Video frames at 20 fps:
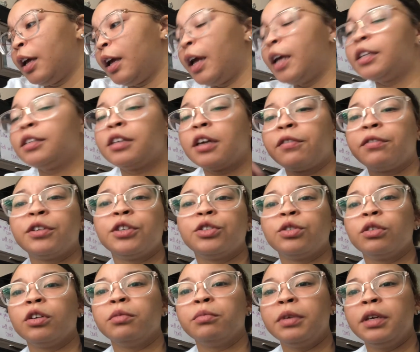It's definitely
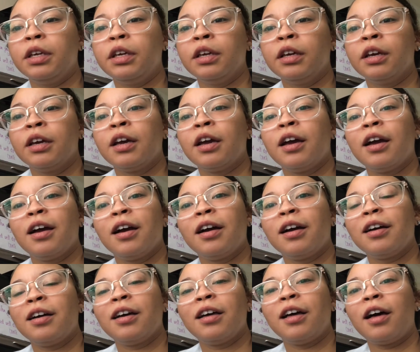showing me
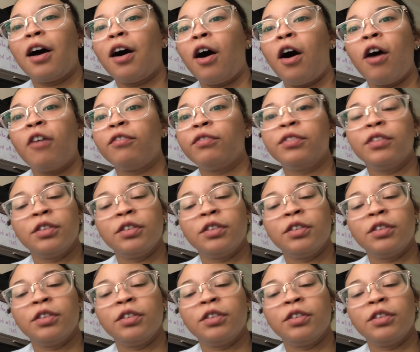off